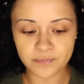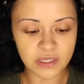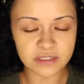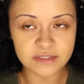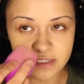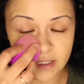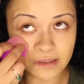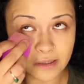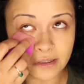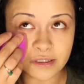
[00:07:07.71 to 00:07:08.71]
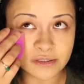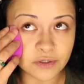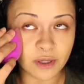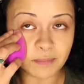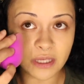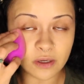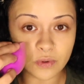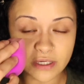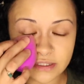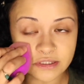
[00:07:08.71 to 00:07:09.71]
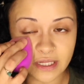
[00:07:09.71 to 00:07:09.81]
concealers, or the pink ones,